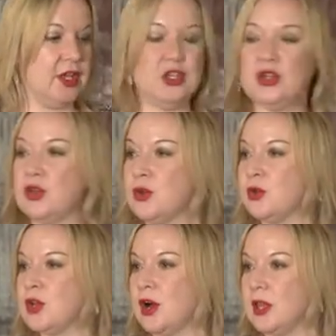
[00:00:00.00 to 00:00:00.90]

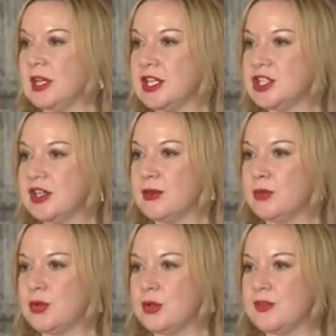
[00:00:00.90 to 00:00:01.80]
New knowledge,
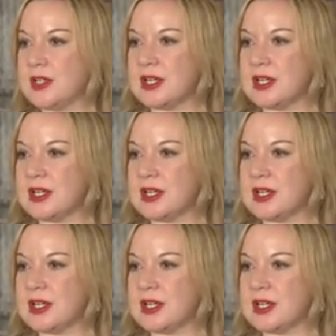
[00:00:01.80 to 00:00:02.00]
improved